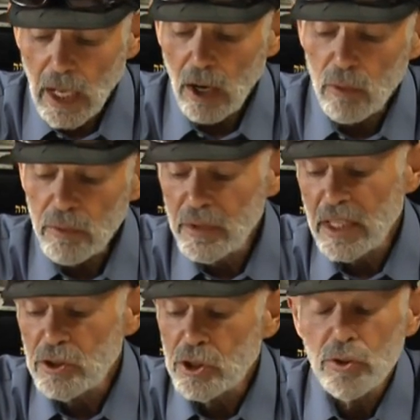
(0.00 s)
However,
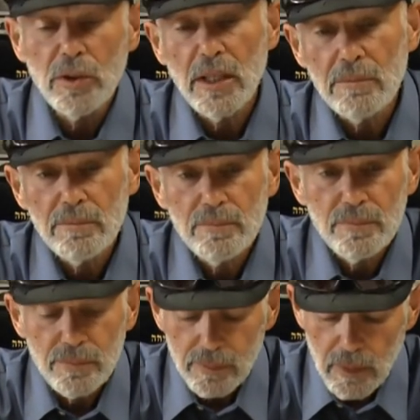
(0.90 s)
they assured him
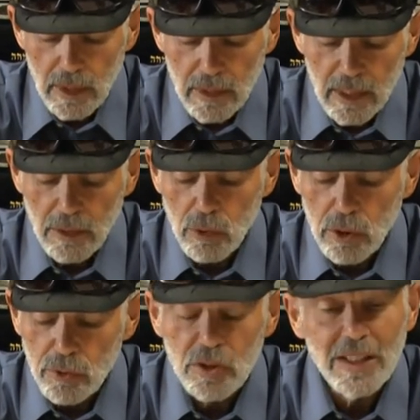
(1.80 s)
that he would
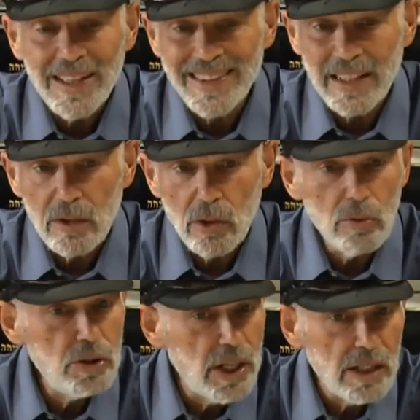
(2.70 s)
lose nothing,
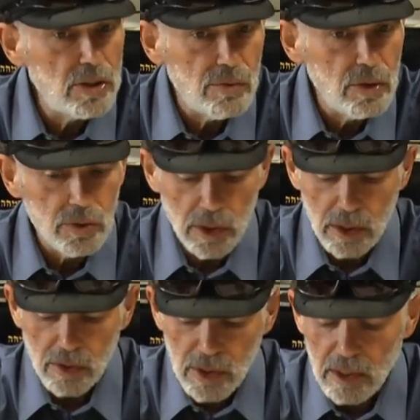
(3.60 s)
no chance of losing
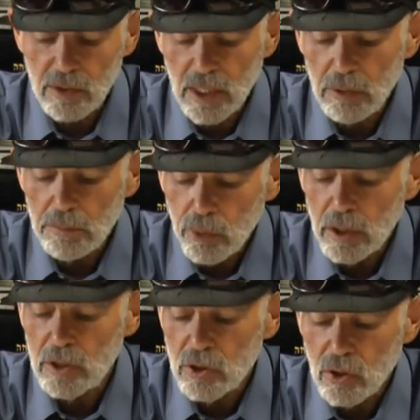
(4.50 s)
it, since they would put
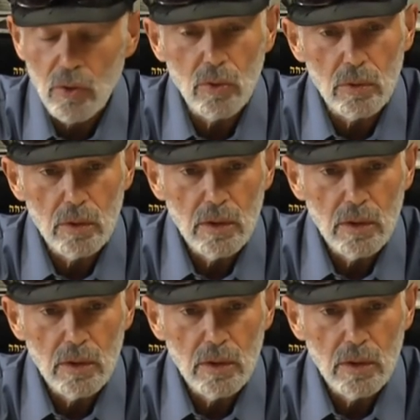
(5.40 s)
his soul